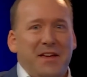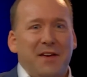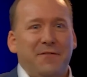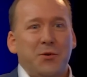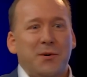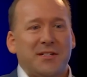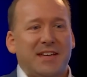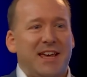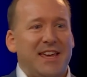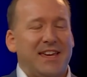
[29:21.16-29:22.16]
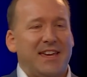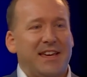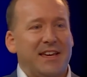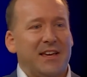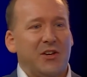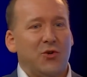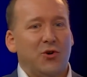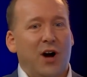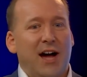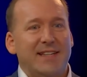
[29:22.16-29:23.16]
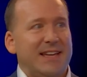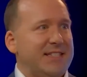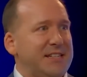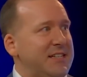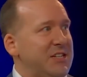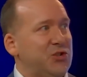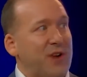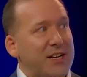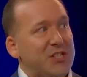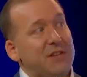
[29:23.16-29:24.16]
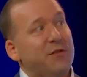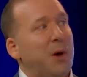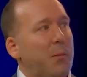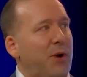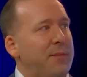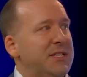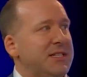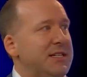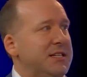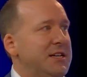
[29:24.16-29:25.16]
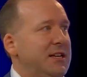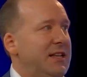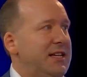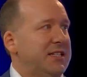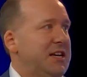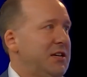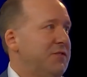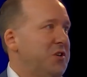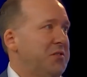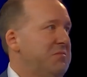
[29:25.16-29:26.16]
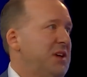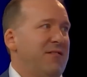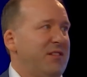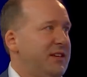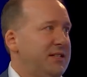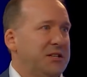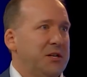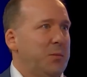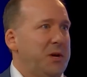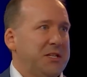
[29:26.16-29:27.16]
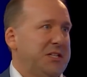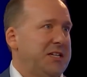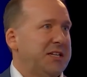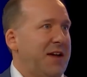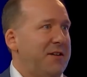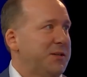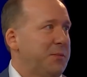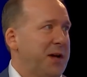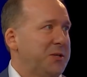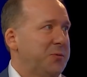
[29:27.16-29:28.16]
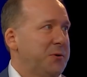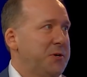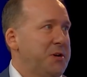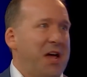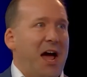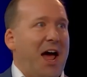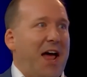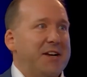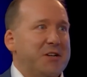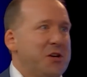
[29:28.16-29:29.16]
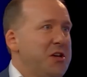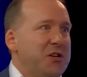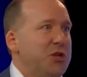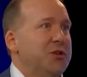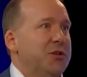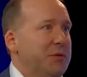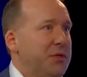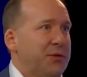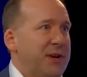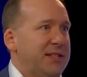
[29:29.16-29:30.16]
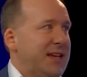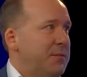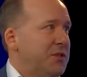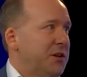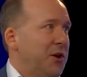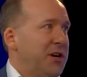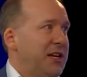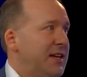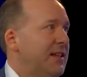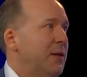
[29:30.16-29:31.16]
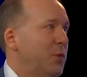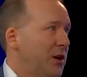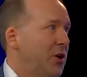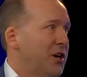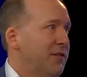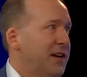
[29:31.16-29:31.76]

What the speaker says: If you are taking your identity strategy from on-premises, let's say you've gone, everything's going to be a 6-character password, and you do 3 attempts at logging in and then we lock your